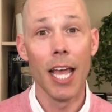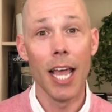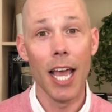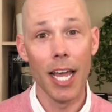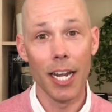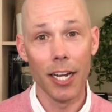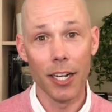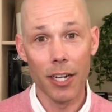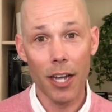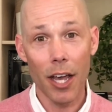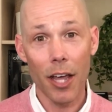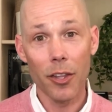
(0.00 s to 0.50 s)

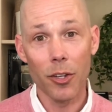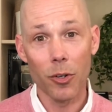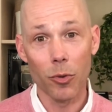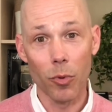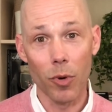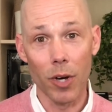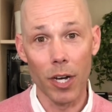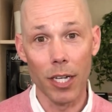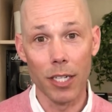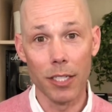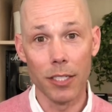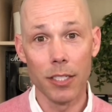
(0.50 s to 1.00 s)
And another
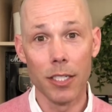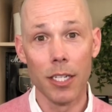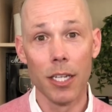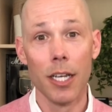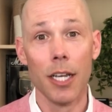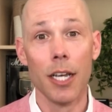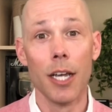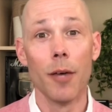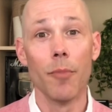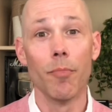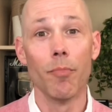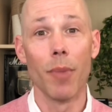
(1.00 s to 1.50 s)
was
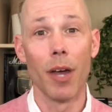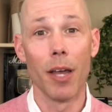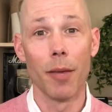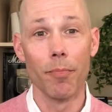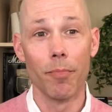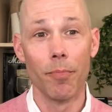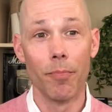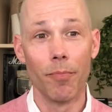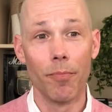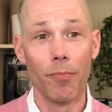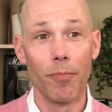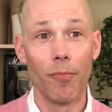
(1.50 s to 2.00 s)
my
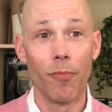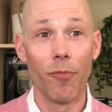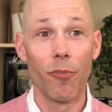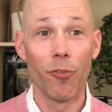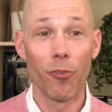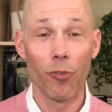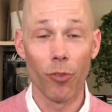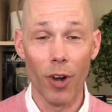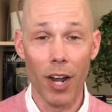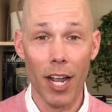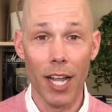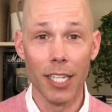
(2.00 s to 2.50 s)

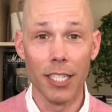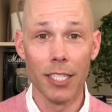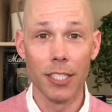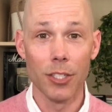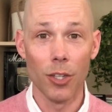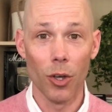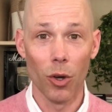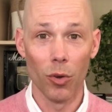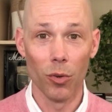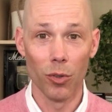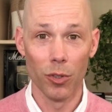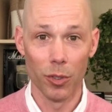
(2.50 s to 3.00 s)

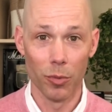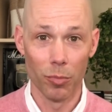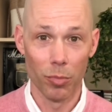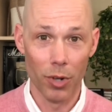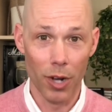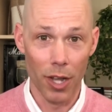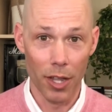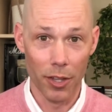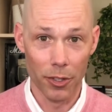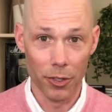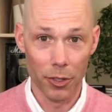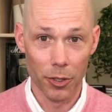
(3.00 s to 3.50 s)
friend's older
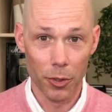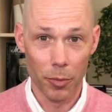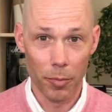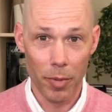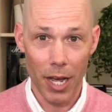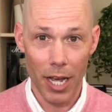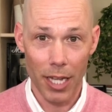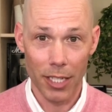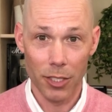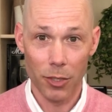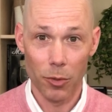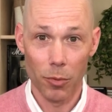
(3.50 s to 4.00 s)
brother who
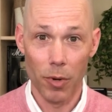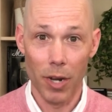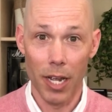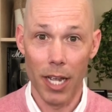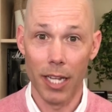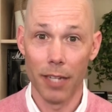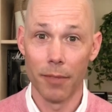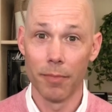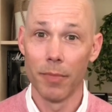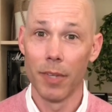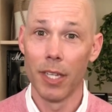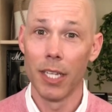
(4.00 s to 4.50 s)
passed
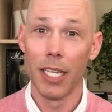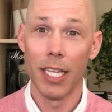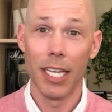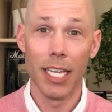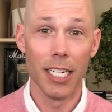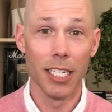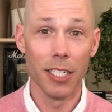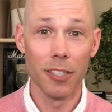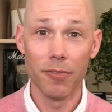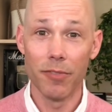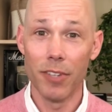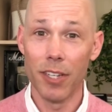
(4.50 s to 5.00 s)
away.
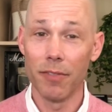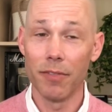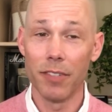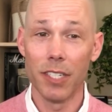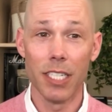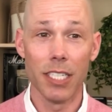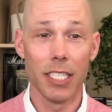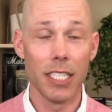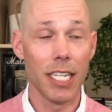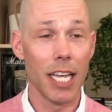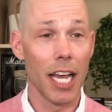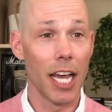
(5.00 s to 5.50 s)
In his
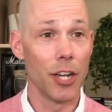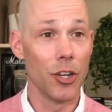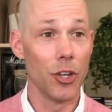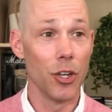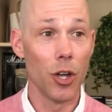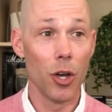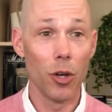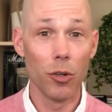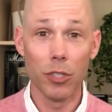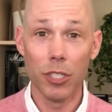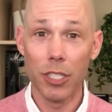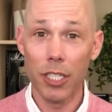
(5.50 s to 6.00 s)
50s, he had
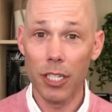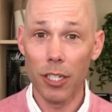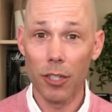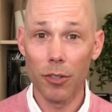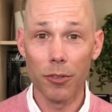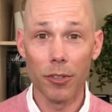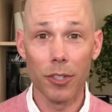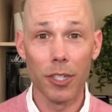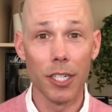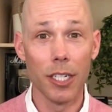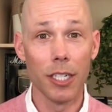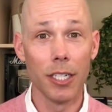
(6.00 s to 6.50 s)
no
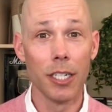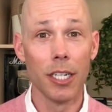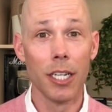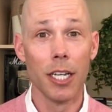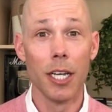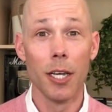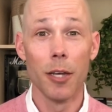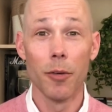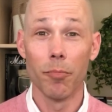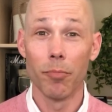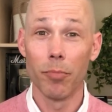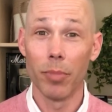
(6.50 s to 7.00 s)
children,
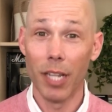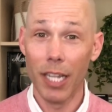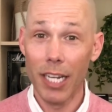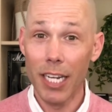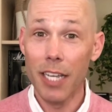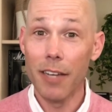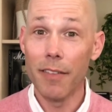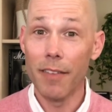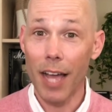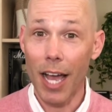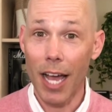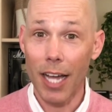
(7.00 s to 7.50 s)

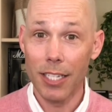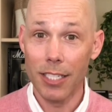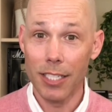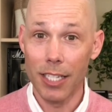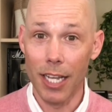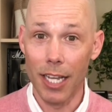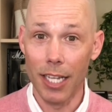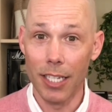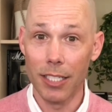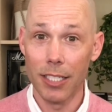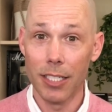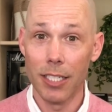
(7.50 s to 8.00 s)
plenty of
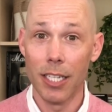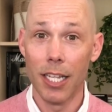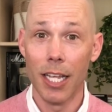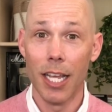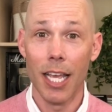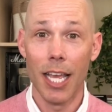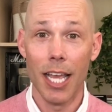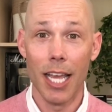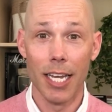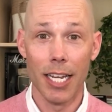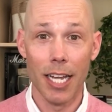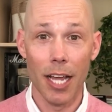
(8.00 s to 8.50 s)
assets,
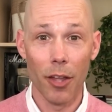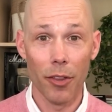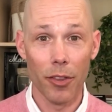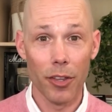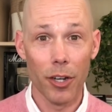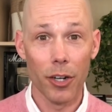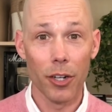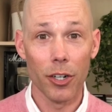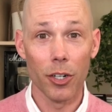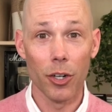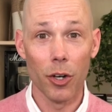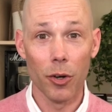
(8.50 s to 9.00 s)
and now
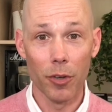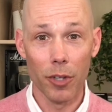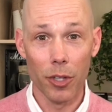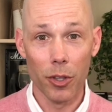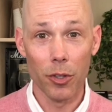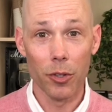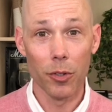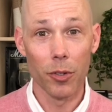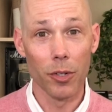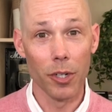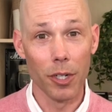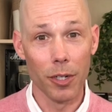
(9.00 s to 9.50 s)
they're going
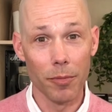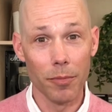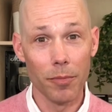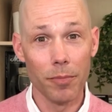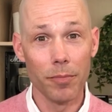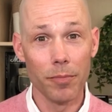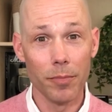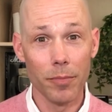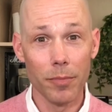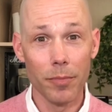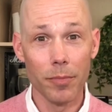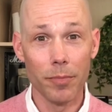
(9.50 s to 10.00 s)
through a
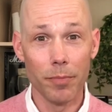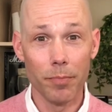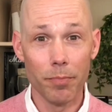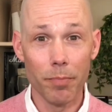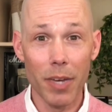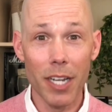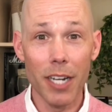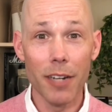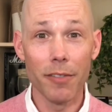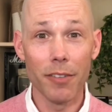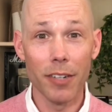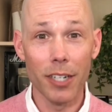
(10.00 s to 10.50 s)

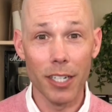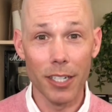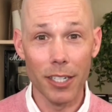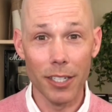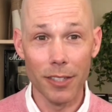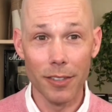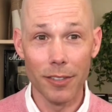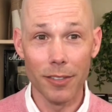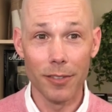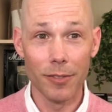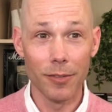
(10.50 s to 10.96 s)
bit of a